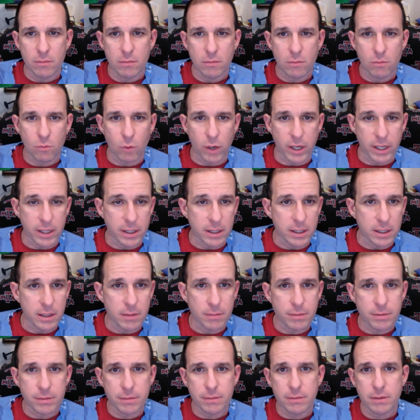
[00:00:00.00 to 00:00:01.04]
wake up,
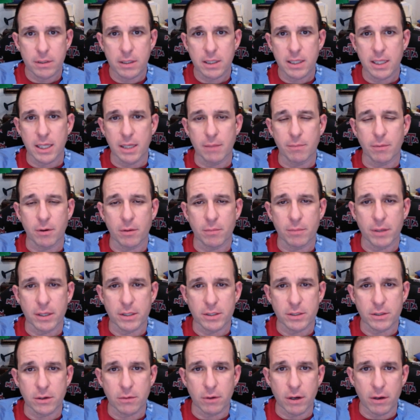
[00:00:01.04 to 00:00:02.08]
keep our
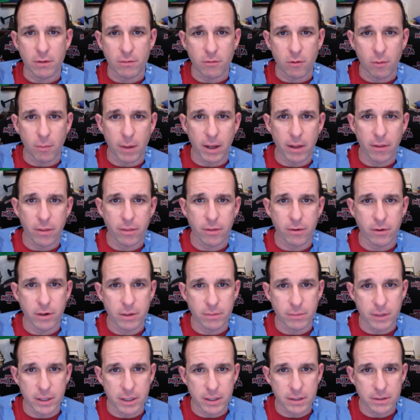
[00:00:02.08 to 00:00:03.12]
patient around for about 30
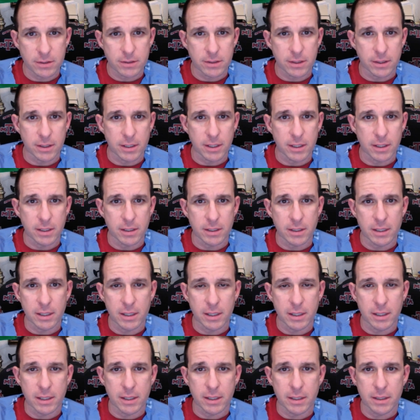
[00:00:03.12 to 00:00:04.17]
minutes, and
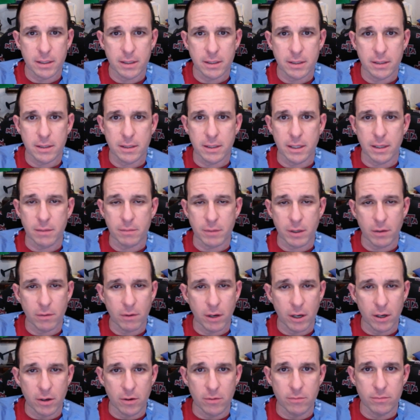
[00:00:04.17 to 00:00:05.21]
then let them go
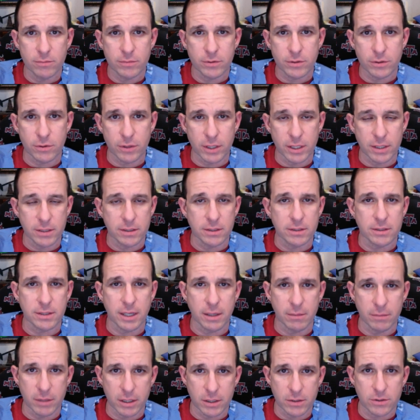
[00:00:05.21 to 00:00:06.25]
home. So it is a
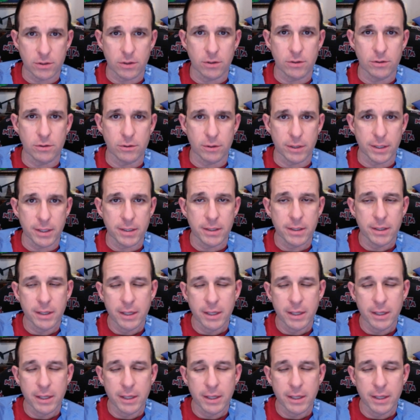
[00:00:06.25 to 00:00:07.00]
same-day surgery.